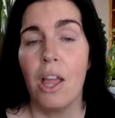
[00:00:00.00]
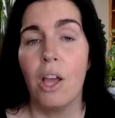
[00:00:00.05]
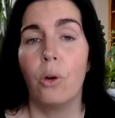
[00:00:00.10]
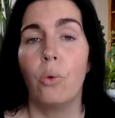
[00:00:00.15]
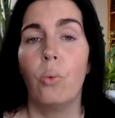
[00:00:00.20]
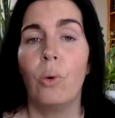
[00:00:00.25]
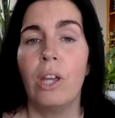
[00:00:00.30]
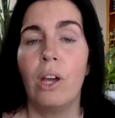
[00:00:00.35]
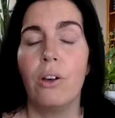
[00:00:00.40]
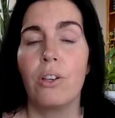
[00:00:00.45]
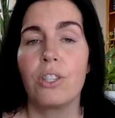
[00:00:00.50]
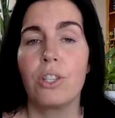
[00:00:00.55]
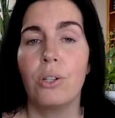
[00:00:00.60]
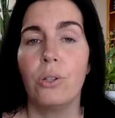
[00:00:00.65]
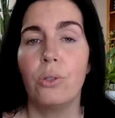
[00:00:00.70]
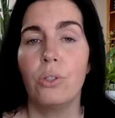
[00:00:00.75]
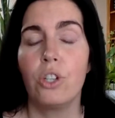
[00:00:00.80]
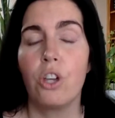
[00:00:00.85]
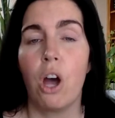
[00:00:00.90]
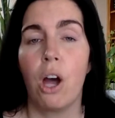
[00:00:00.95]
We also
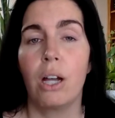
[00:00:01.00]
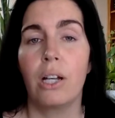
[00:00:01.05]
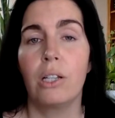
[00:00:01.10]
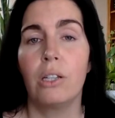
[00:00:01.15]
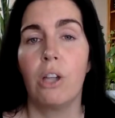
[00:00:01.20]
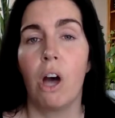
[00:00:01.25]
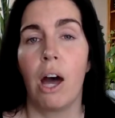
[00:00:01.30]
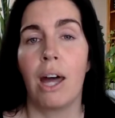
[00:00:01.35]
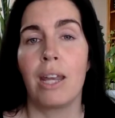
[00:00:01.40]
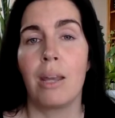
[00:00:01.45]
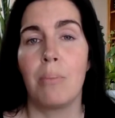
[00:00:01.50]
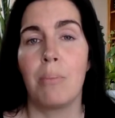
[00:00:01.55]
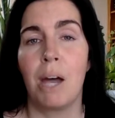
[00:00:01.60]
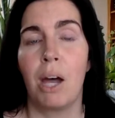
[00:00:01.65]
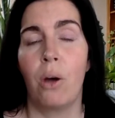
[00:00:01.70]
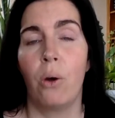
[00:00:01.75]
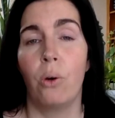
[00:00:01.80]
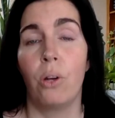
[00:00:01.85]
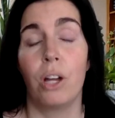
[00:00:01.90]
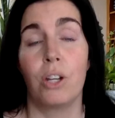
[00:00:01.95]
talk a lot
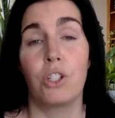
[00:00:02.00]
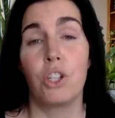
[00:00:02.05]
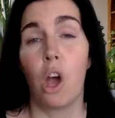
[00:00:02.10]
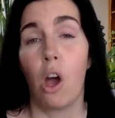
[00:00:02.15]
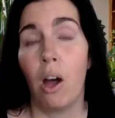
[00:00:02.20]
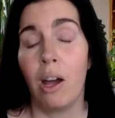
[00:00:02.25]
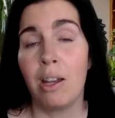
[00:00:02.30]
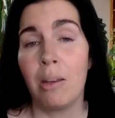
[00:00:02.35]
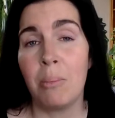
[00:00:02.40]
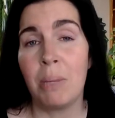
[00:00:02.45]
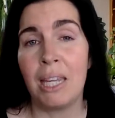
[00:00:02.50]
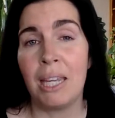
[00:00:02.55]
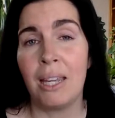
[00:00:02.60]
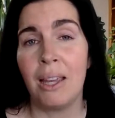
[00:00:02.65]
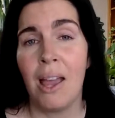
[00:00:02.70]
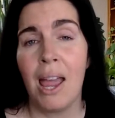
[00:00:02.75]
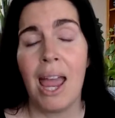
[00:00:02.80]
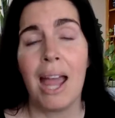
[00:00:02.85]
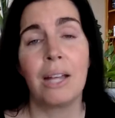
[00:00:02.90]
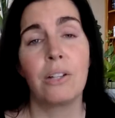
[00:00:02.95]
about autonomy
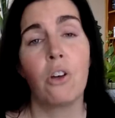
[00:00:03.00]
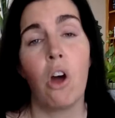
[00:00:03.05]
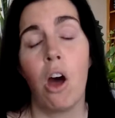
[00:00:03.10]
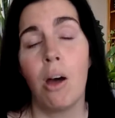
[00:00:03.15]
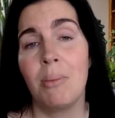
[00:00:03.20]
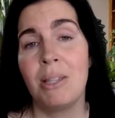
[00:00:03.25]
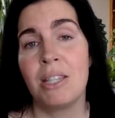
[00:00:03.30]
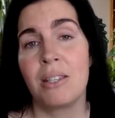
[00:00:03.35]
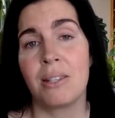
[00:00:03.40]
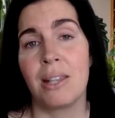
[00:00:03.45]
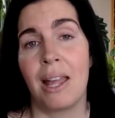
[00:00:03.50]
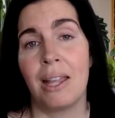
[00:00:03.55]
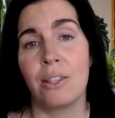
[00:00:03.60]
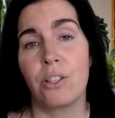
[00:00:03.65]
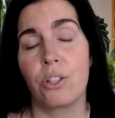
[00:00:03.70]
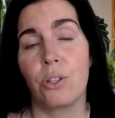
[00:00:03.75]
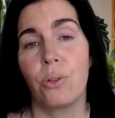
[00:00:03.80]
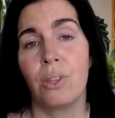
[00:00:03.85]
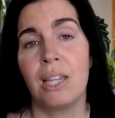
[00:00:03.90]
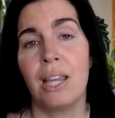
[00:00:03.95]
and common sense.
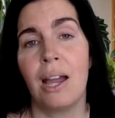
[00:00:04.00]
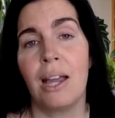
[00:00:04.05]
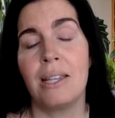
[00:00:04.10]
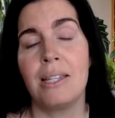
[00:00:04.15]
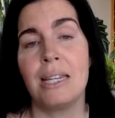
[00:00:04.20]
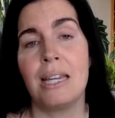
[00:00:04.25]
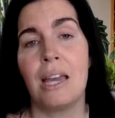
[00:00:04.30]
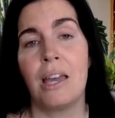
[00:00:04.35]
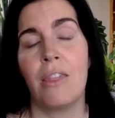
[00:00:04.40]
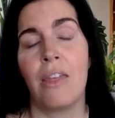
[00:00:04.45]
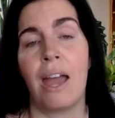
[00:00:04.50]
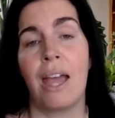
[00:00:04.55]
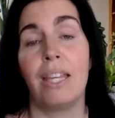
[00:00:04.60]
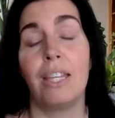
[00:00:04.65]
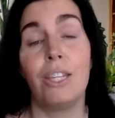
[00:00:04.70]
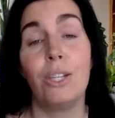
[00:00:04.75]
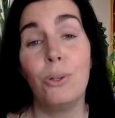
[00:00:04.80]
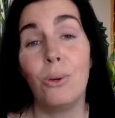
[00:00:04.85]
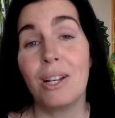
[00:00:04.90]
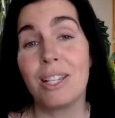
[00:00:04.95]
So the idea that
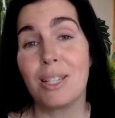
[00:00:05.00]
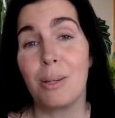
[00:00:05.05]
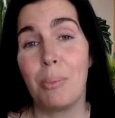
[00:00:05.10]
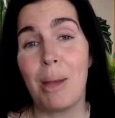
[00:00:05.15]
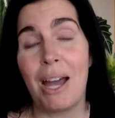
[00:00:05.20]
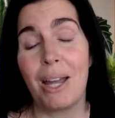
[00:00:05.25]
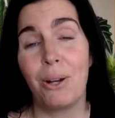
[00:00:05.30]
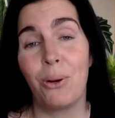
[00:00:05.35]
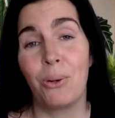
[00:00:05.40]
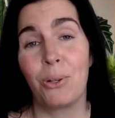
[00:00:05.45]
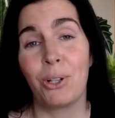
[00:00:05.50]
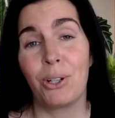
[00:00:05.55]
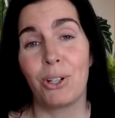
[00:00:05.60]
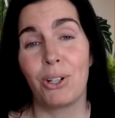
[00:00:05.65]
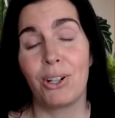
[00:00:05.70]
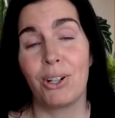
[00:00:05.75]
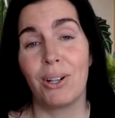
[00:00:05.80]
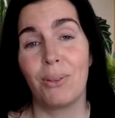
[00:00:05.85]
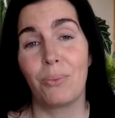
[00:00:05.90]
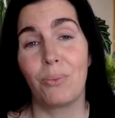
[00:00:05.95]
you as a pet owner
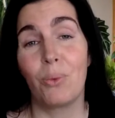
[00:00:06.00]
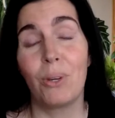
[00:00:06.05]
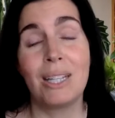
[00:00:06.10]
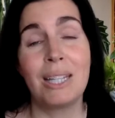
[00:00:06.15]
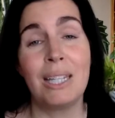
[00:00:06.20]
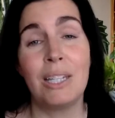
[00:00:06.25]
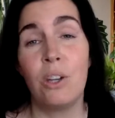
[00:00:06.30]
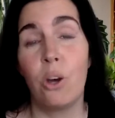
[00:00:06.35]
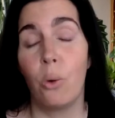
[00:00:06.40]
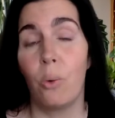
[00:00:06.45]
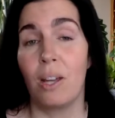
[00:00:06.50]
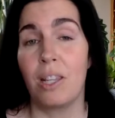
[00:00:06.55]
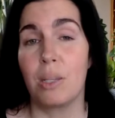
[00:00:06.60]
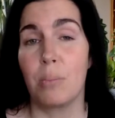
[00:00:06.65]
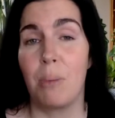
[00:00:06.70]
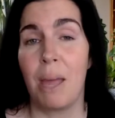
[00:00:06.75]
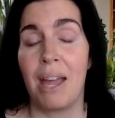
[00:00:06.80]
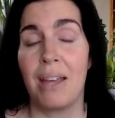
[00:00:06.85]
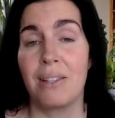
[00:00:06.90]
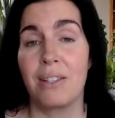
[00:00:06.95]
really know what's
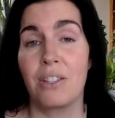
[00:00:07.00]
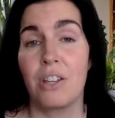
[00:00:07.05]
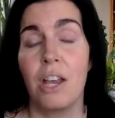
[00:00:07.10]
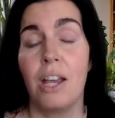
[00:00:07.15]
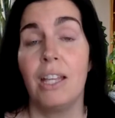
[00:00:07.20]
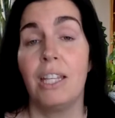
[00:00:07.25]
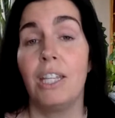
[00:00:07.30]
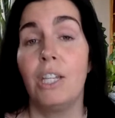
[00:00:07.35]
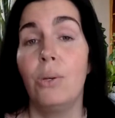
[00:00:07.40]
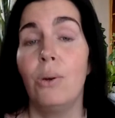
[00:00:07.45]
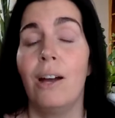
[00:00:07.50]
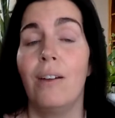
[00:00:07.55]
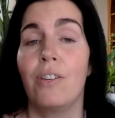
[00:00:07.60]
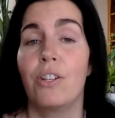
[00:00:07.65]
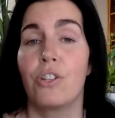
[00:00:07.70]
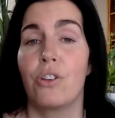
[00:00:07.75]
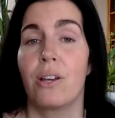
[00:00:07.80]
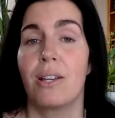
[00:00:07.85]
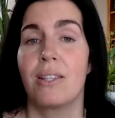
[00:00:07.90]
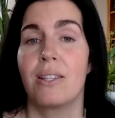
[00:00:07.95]
best. You have a
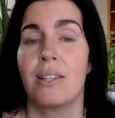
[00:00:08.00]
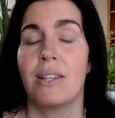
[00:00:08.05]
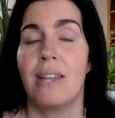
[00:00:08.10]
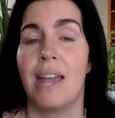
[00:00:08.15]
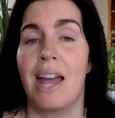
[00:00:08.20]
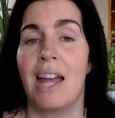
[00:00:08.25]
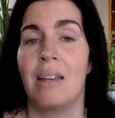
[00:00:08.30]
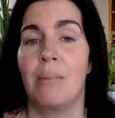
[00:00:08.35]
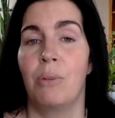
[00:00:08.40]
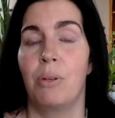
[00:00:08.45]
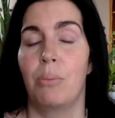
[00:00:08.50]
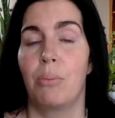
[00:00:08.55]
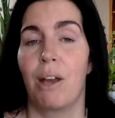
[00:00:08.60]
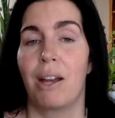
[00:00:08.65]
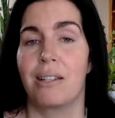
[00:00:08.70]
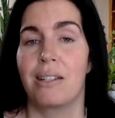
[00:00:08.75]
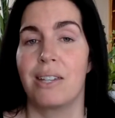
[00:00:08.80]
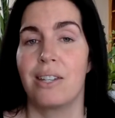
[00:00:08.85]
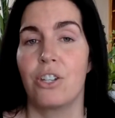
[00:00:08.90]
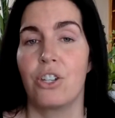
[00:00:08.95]
trusted animal
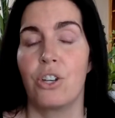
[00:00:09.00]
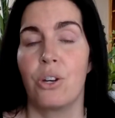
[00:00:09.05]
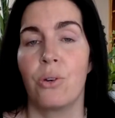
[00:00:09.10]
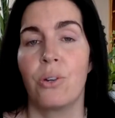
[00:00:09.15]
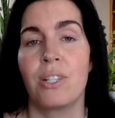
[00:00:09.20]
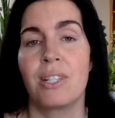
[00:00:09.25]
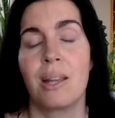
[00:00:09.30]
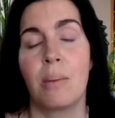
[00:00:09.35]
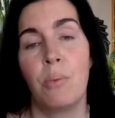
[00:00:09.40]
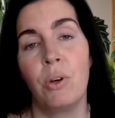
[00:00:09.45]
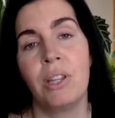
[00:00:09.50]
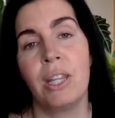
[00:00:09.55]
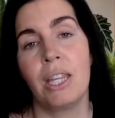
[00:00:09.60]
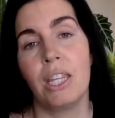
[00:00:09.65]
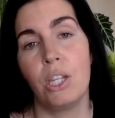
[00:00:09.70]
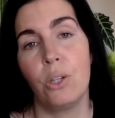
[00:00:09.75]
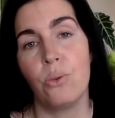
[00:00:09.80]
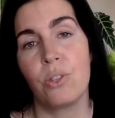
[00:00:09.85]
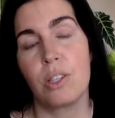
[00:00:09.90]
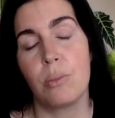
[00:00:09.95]
practitioner, someone that
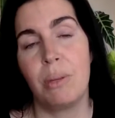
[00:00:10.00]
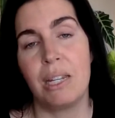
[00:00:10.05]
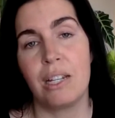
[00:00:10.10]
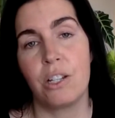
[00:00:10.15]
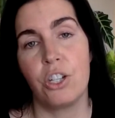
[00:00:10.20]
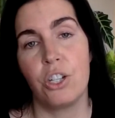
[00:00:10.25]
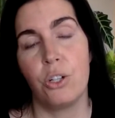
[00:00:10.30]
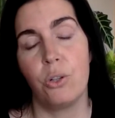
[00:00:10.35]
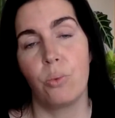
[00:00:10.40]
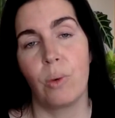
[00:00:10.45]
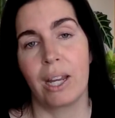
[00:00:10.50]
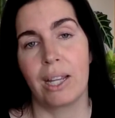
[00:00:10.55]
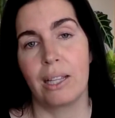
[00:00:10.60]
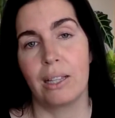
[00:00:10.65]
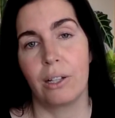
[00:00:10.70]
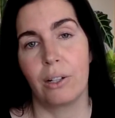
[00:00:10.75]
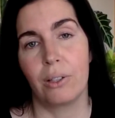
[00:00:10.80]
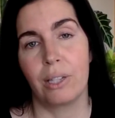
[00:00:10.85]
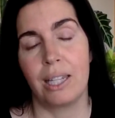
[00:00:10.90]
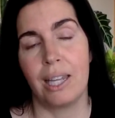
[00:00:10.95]
you speak to
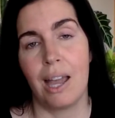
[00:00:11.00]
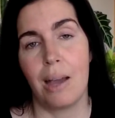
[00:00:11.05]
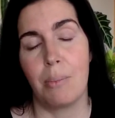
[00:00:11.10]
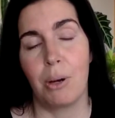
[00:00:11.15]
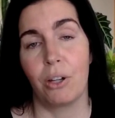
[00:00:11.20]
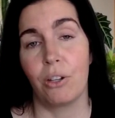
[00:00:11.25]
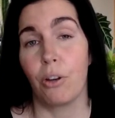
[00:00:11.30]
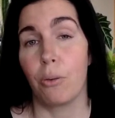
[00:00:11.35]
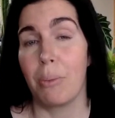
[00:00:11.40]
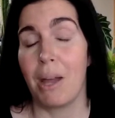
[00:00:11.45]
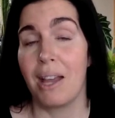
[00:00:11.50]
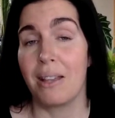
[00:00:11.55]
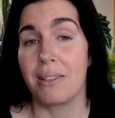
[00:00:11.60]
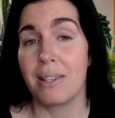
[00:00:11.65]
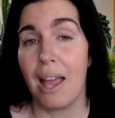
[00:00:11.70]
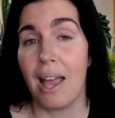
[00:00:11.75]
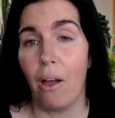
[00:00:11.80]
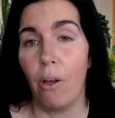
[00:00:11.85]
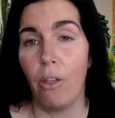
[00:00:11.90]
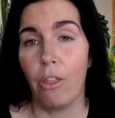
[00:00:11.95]
regularly about your pet's
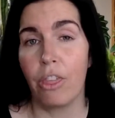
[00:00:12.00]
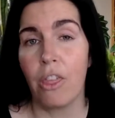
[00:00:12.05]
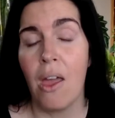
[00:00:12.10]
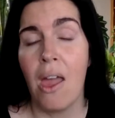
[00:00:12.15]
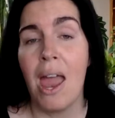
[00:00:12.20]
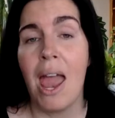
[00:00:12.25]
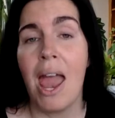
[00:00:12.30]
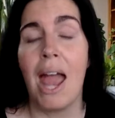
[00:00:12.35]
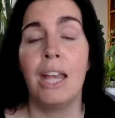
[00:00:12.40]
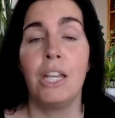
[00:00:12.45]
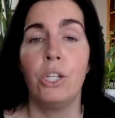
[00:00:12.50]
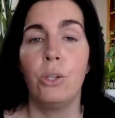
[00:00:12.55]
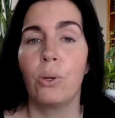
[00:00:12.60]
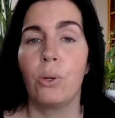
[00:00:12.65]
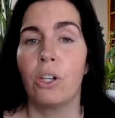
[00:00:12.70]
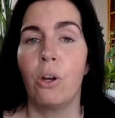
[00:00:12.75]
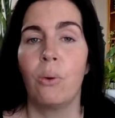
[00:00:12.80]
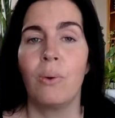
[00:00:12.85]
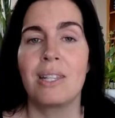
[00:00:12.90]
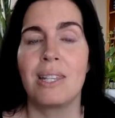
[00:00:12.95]
health, and you can
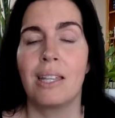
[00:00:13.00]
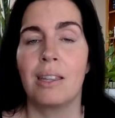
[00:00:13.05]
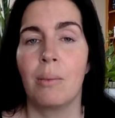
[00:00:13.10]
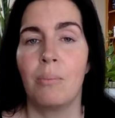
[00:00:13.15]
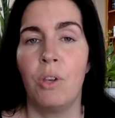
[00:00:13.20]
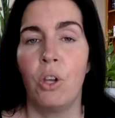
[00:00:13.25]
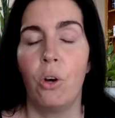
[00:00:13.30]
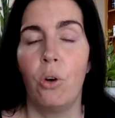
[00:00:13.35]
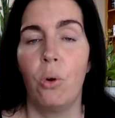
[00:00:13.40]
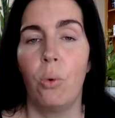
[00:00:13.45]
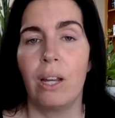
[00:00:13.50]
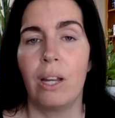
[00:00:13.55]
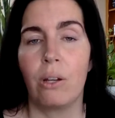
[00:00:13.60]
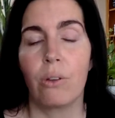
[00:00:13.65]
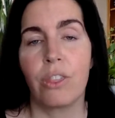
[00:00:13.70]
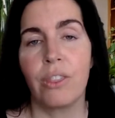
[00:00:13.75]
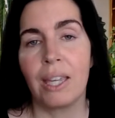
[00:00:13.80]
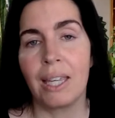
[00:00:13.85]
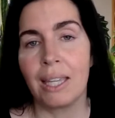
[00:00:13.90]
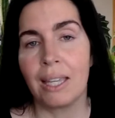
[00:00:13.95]
always let them know what you're
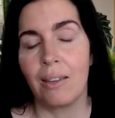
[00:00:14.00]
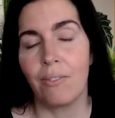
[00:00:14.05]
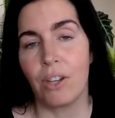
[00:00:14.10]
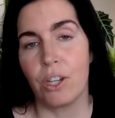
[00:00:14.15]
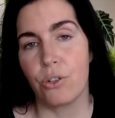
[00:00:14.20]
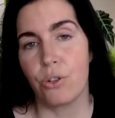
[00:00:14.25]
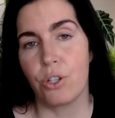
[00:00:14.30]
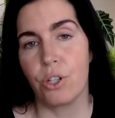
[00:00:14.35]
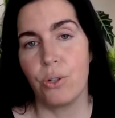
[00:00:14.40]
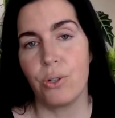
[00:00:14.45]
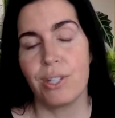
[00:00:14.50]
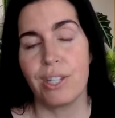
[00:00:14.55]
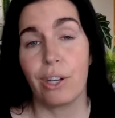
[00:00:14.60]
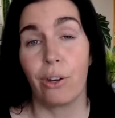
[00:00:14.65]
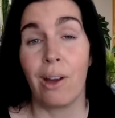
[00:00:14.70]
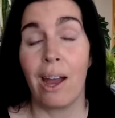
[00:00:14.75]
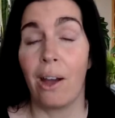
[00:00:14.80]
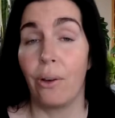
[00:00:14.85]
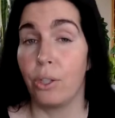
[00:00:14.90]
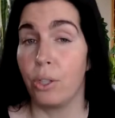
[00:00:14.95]
thinking of introducing or
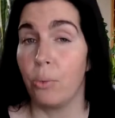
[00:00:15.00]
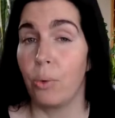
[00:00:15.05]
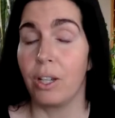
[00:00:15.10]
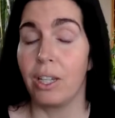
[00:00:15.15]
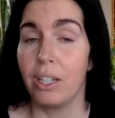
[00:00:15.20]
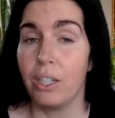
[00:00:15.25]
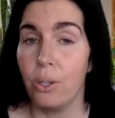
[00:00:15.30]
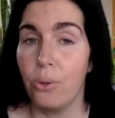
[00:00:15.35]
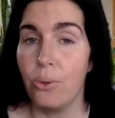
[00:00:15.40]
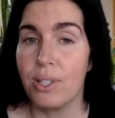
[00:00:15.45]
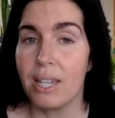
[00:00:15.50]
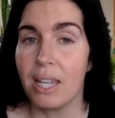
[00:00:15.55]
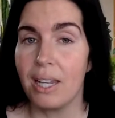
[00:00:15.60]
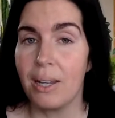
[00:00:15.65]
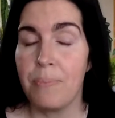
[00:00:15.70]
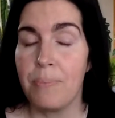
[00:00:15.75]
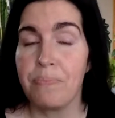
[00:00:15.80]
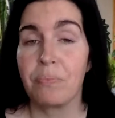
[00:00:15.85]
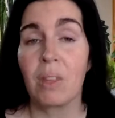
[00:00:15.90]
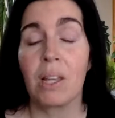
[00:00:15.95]
how you want to use it.